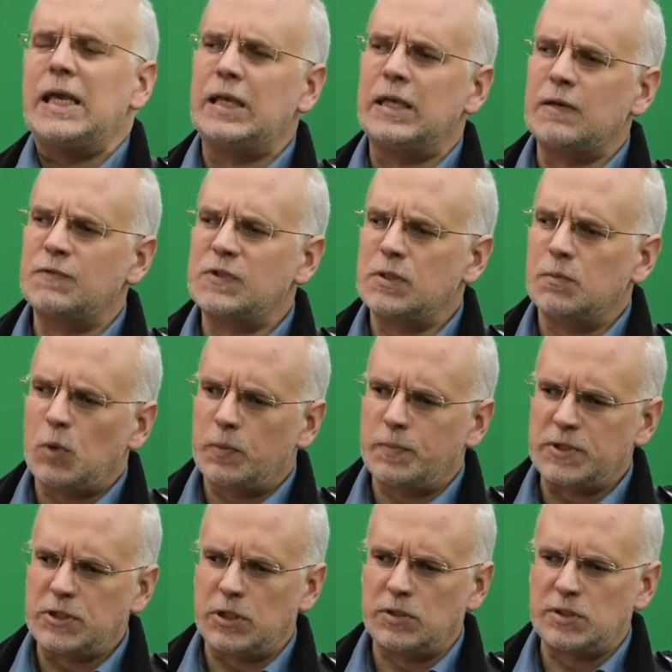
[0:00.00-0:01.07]
It gives them
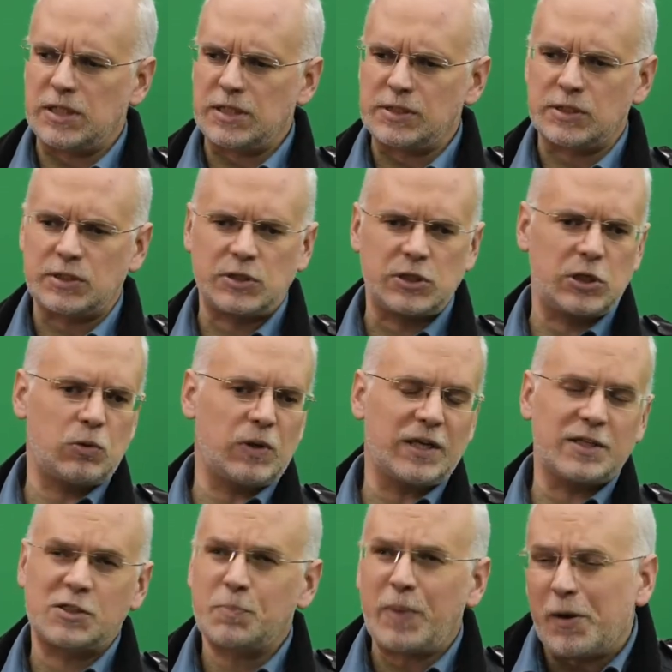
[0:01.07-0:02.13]
opportunities to
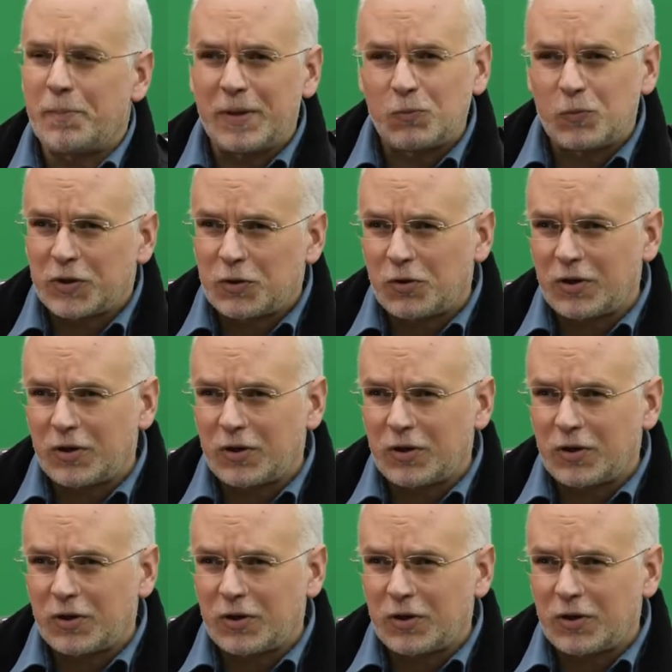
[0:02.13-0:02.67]
experiment with